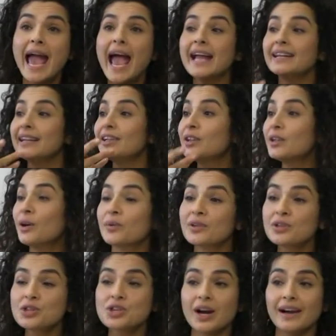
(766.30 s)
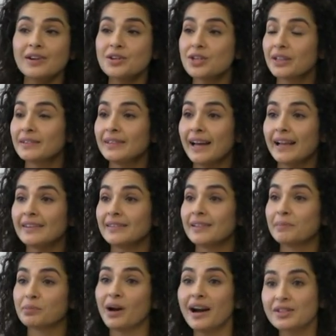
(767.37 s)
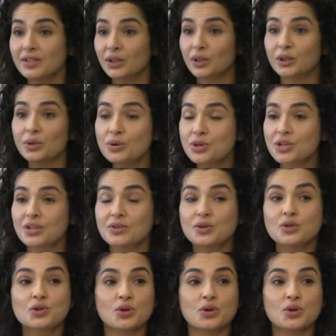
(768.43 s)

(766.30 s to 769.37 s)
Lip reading: the judge and the prosecution's